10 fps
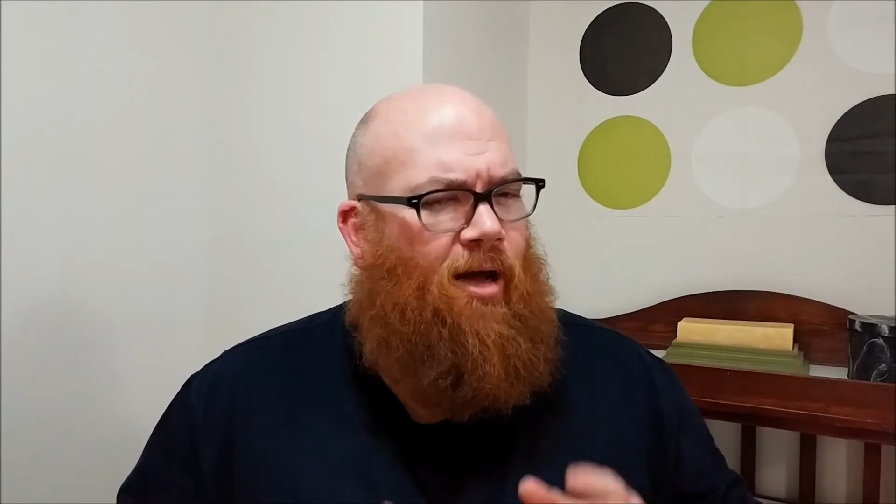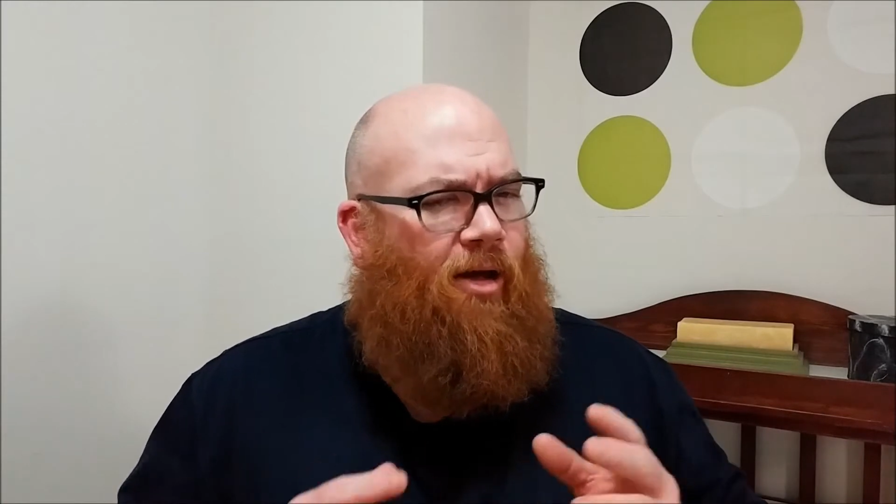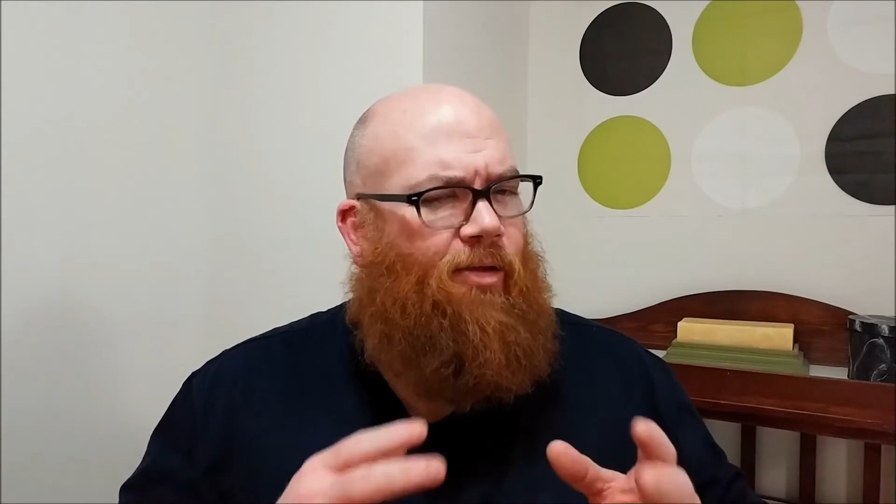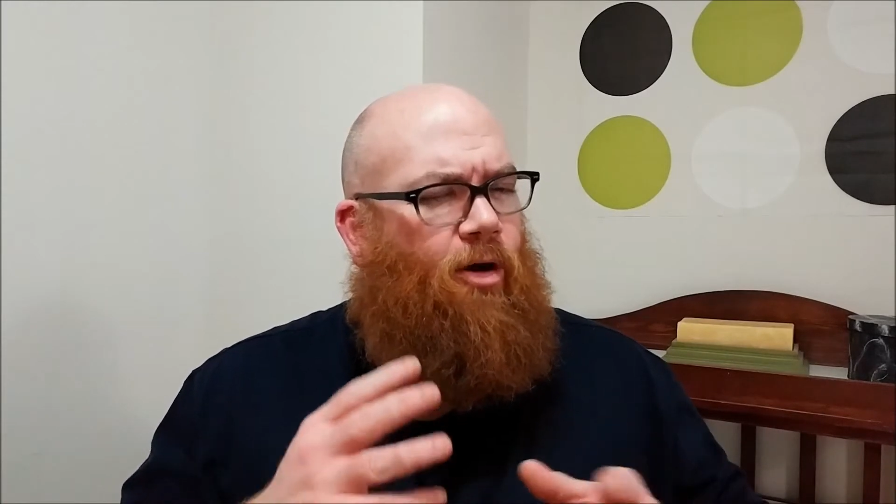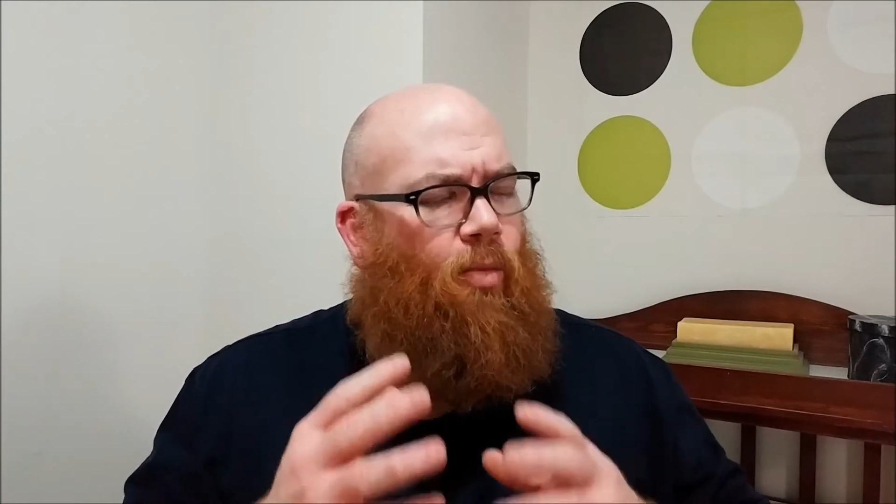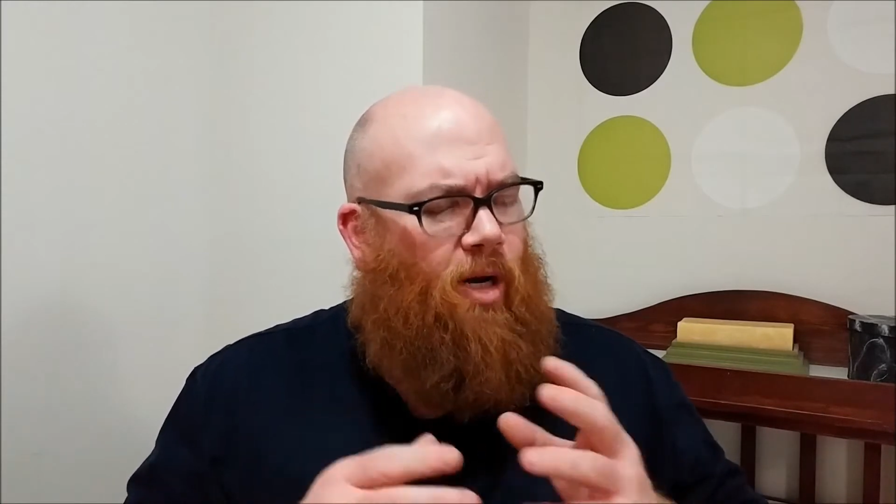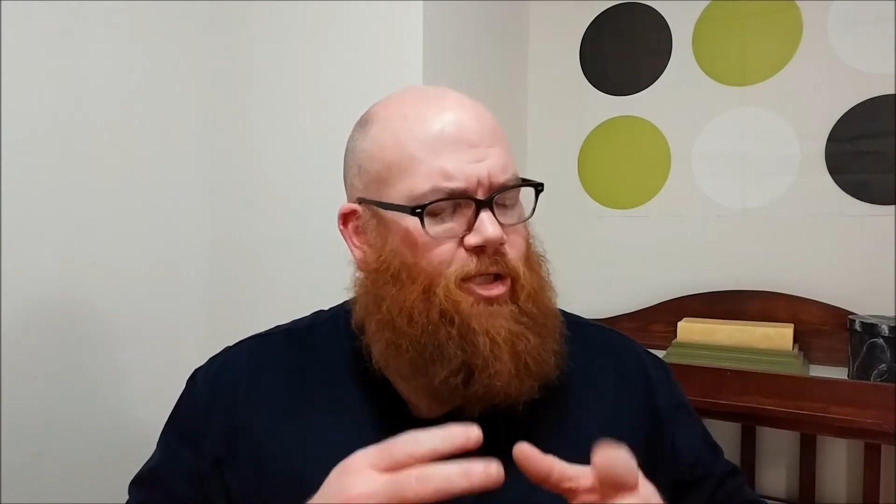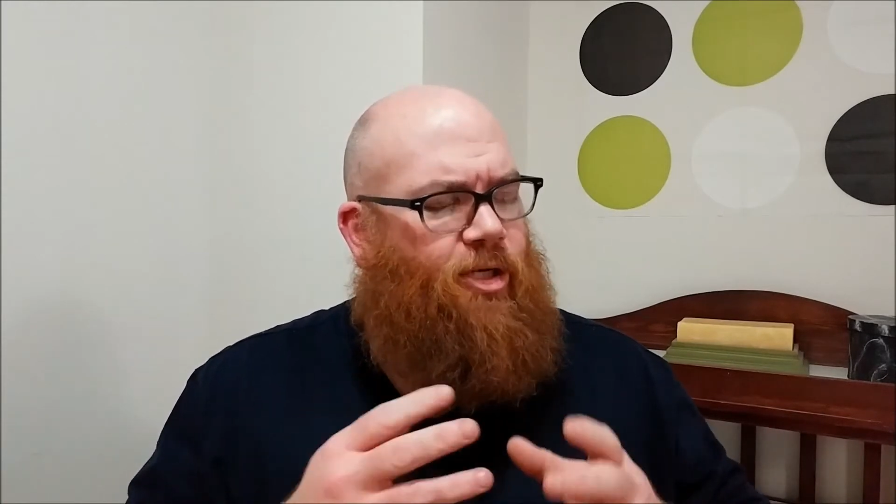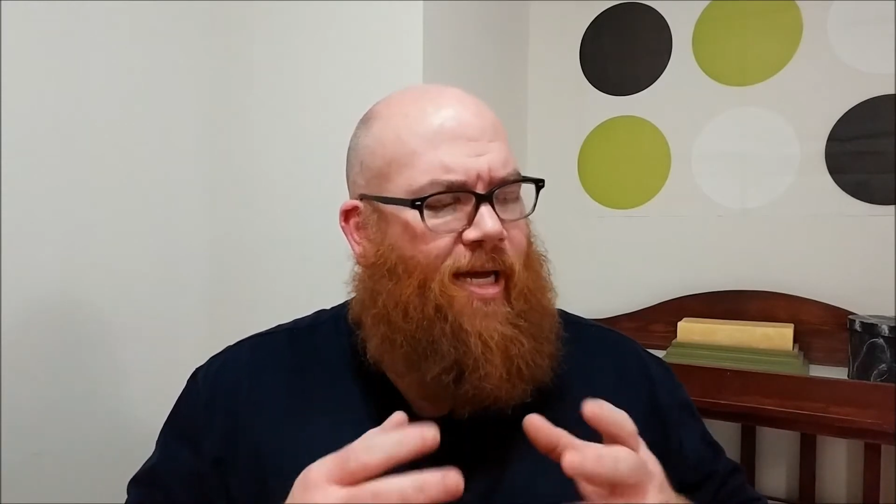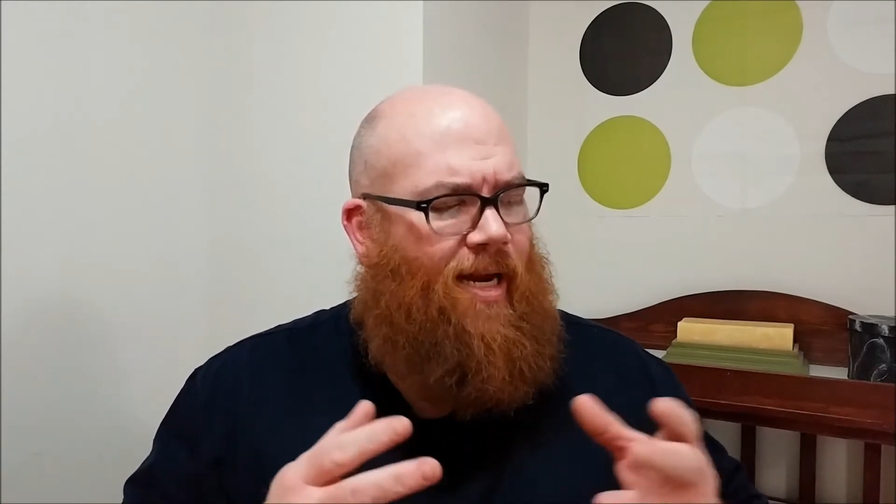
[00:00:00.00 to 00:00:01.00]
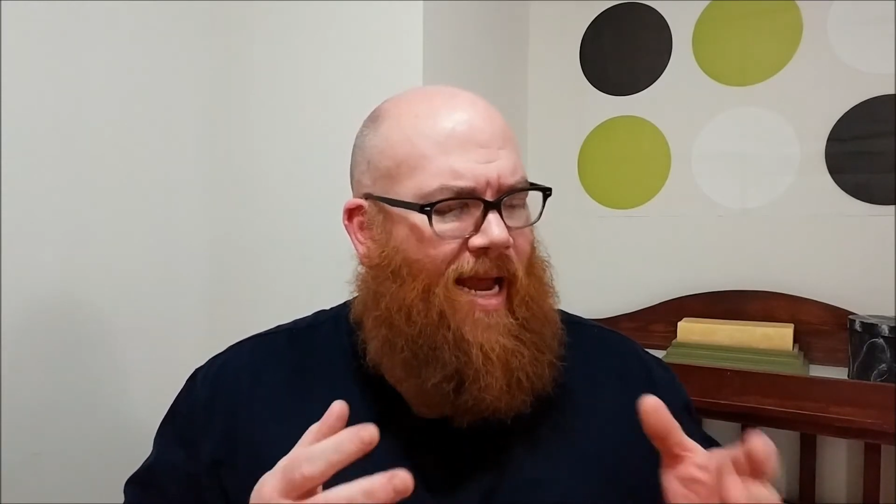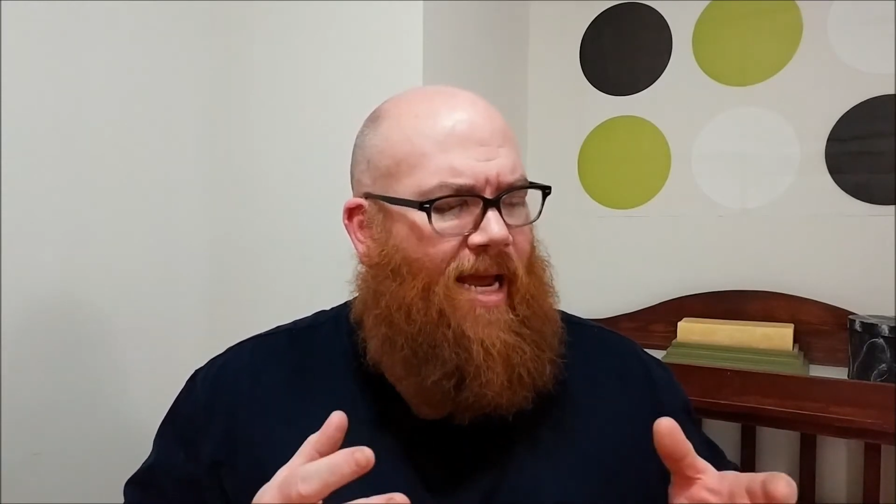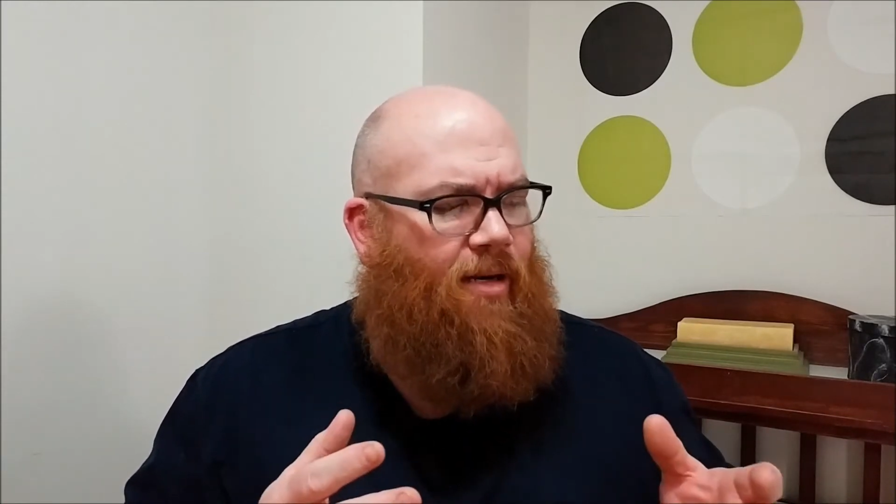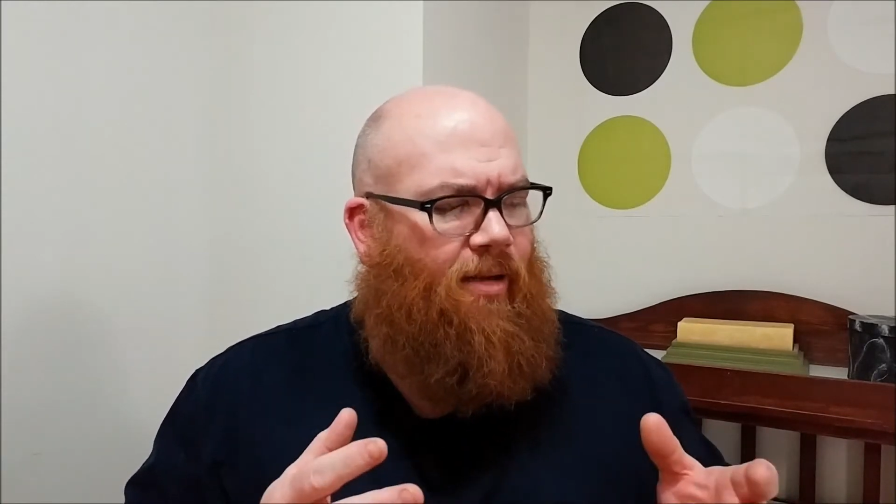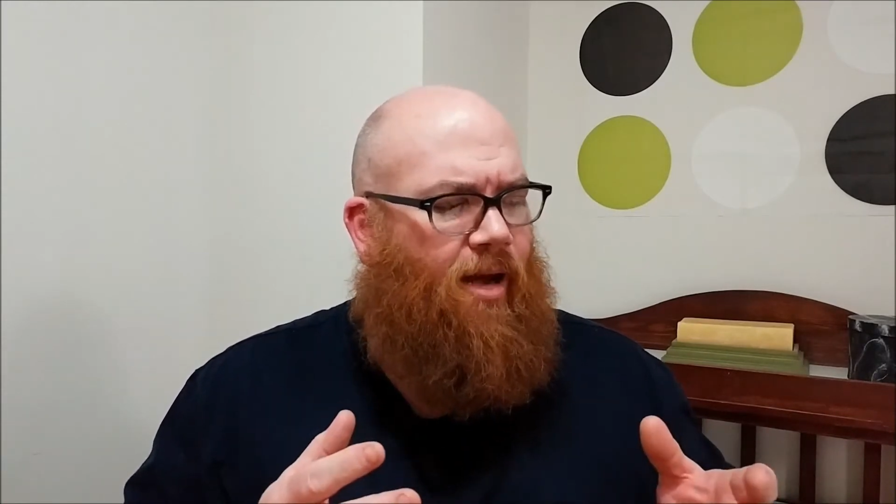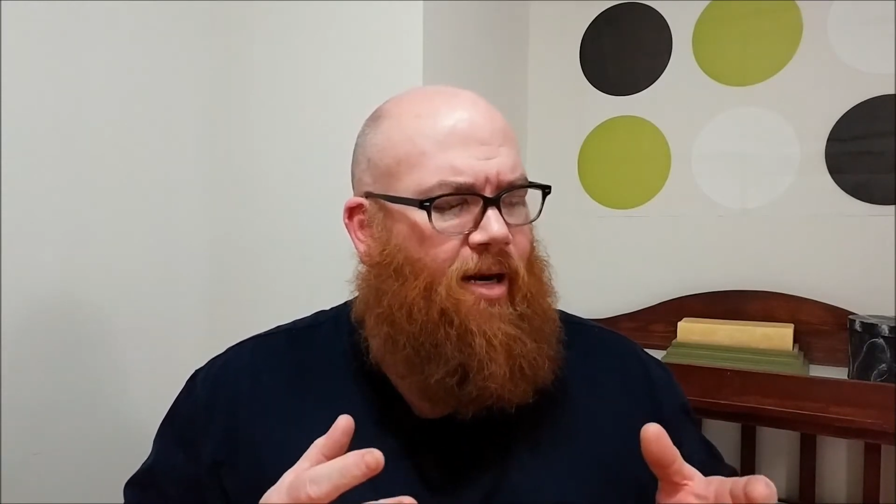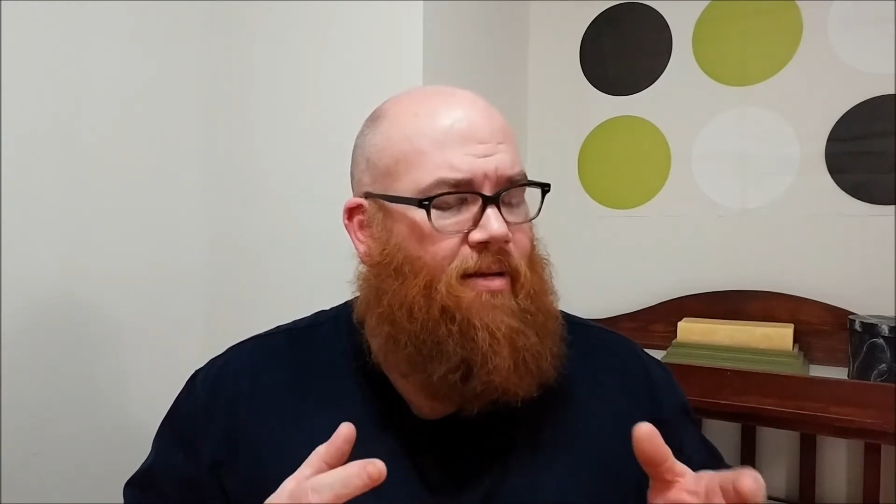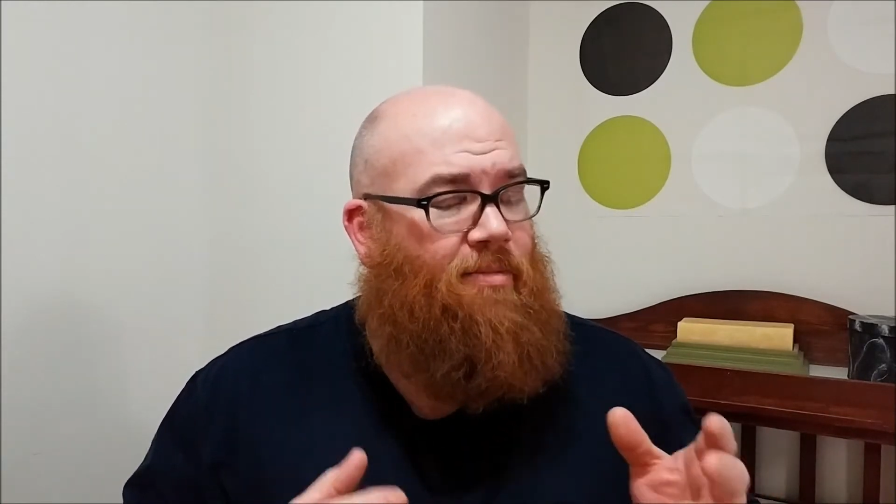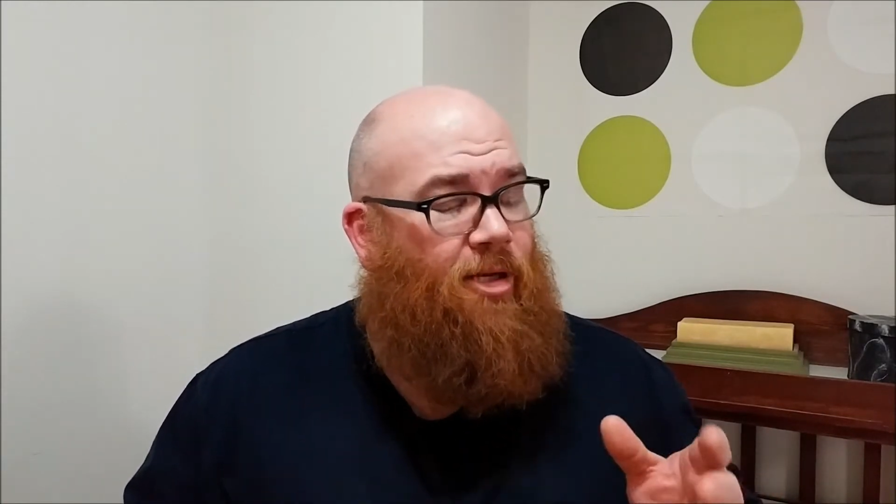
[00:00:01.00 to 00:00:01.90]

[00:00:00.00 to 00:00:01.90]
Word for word: although once you get a handle on it,